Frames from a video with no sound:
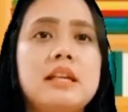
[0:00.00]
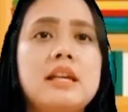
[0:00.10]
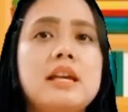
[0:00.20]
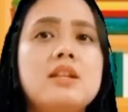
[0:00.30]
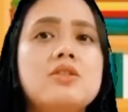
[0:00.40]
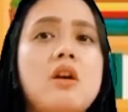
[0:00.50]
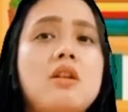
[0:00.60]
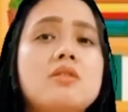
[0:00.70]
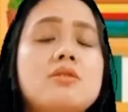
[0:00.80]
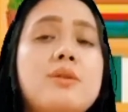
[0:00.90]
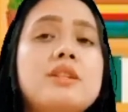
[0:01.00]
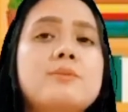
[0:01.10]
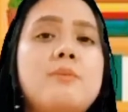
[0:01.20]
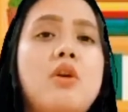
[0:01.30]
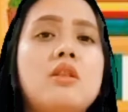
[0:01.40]
It is also a
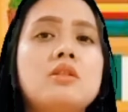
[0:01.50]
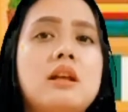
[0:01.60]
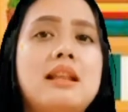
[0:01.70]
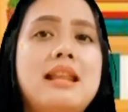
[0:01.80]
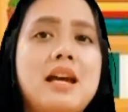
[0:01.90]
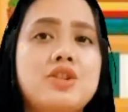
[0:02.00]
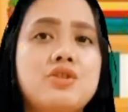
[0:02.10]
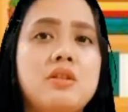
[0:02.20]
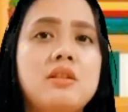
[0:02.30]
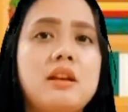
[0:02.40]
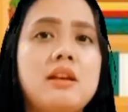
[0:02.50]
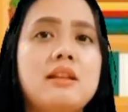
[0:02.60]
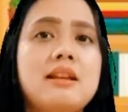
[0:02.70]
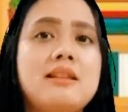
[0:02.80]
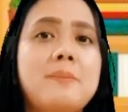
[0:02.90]
small lesion
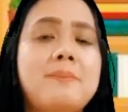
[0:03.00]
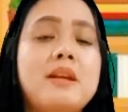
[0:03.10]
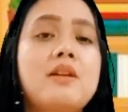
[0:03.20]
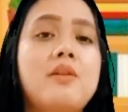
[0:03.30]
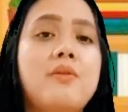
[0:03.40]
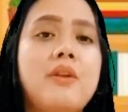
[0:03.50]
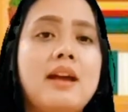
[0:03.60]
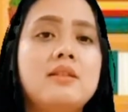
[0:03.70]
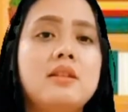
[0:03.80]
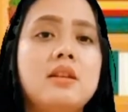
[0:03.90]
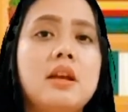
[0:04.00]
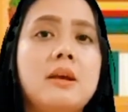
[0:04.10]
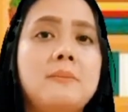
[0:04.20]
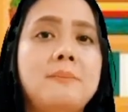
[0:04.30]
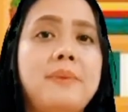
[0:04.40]
that appear red,
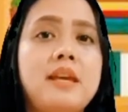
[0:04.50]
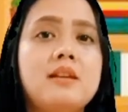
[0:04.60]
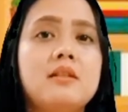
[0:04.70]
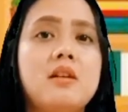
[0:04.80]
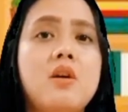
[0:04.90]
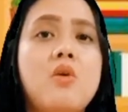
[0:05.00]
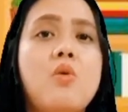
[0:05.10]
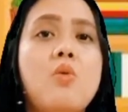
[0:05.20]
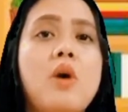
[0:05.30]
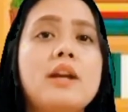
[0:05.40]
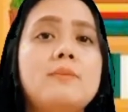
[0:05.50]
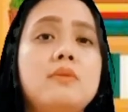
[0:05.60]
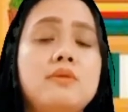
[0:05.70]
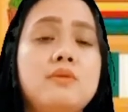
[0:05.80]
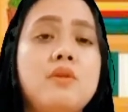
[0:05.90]
pink,
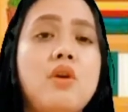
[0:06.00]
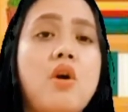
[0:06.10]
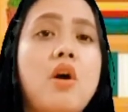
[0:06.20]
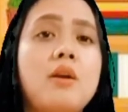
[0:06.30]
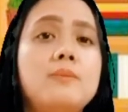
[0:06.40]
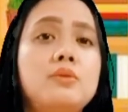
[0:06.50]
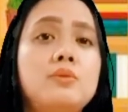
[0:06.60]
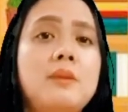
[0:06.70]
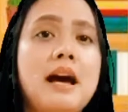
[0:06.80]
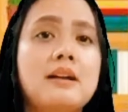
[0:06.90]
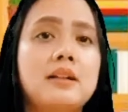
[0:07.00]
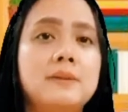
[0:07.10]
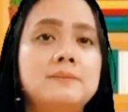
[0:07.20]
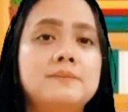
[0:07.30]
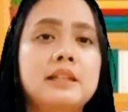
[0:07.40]
white-blue, or blue-black.
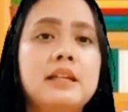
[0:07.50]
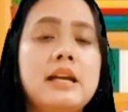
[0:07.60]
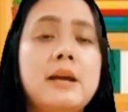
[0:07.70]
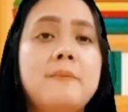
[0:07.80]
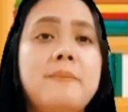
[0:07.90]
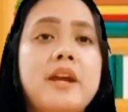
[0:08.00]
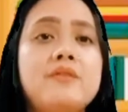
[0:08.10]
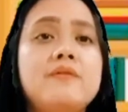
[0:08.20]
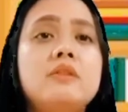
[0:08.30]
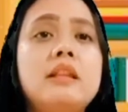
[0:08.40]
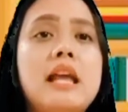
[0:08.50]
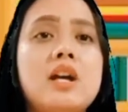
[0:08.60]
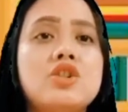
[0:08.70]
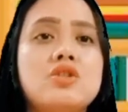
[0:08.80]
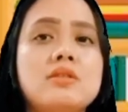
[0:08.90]
Painful
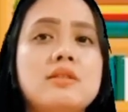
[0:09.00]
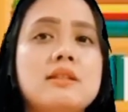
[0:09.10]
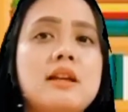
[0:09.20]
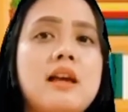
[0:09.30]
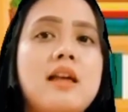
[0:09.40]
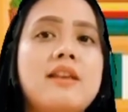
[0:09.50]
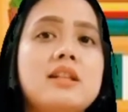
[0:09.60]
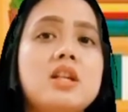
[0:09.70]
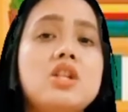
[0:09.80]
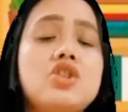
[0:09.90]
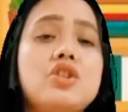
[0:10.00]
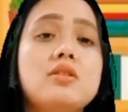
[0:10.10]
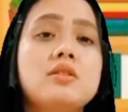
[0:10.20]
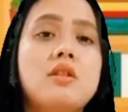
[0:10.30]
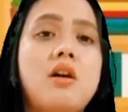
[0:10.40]
lesions that
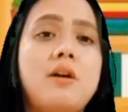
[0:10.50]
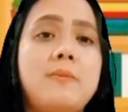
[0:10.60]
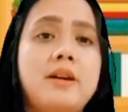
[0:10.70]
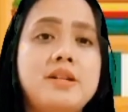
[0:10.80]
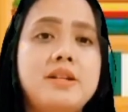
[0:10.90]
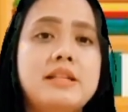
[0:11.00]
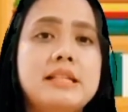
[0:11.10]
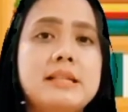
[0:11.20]
itches or burns.